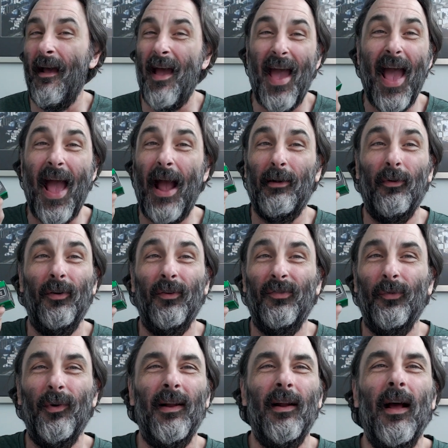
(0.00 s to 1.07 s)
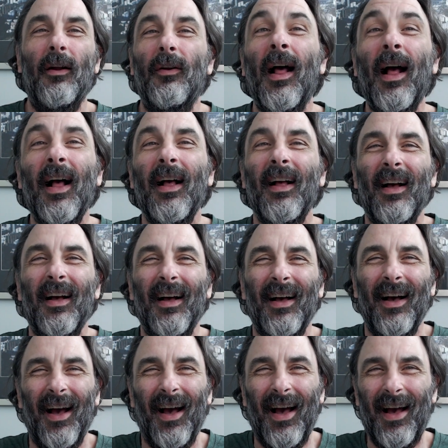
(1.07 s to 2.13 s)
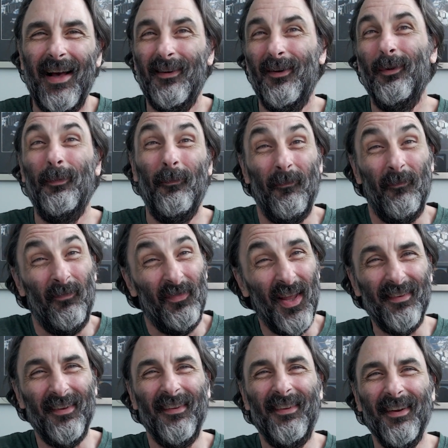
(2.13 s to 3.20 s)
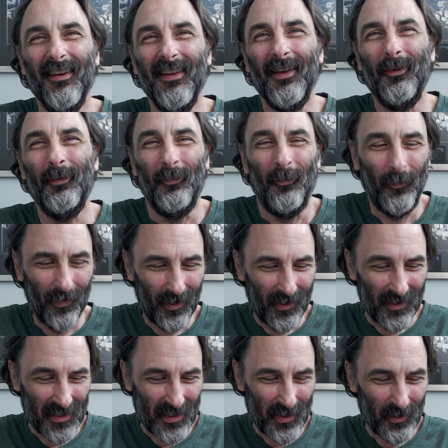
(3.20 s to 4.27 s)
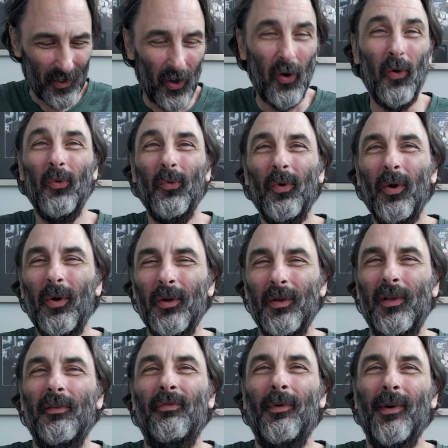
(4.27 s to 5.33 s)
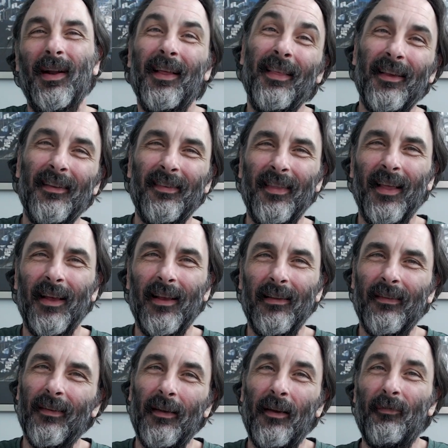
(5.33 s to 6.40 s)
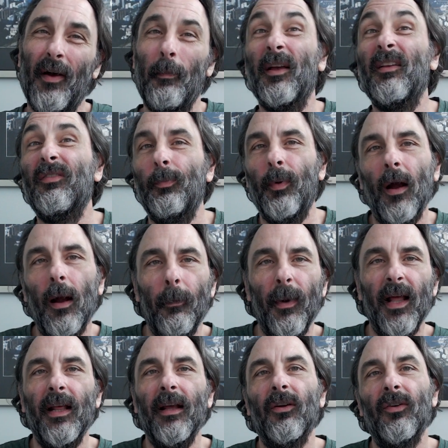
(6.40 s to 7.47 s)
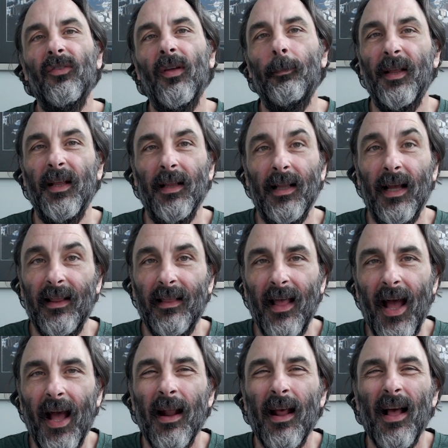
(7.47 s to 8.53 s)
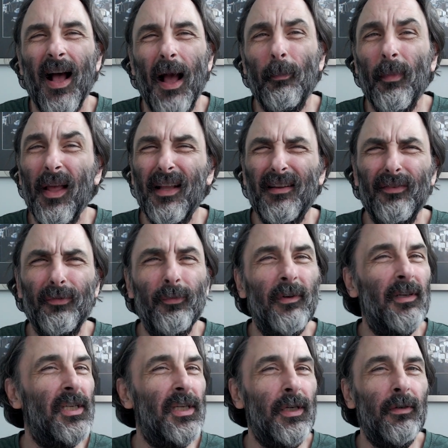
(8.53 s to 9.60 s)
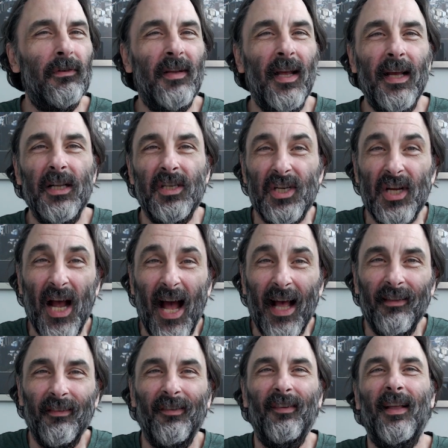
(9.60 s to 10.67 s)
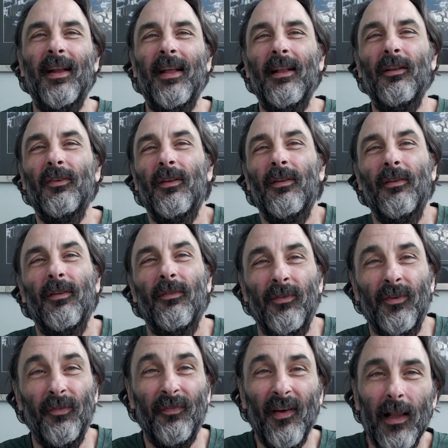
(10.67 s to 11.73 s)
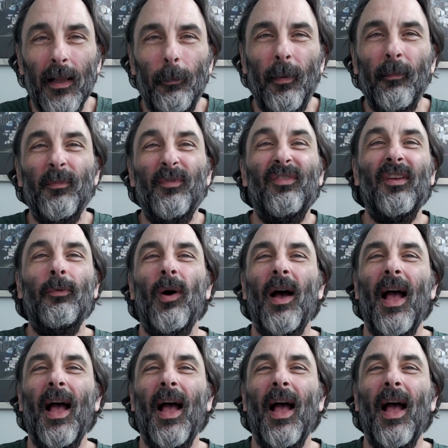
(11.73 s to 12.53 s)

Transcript: Acros 100. I don't necessarily want to shoot a whole roll of one of these things if I'm experimenting or something like that. I might just want to shoot 10 shots and then develop them, see what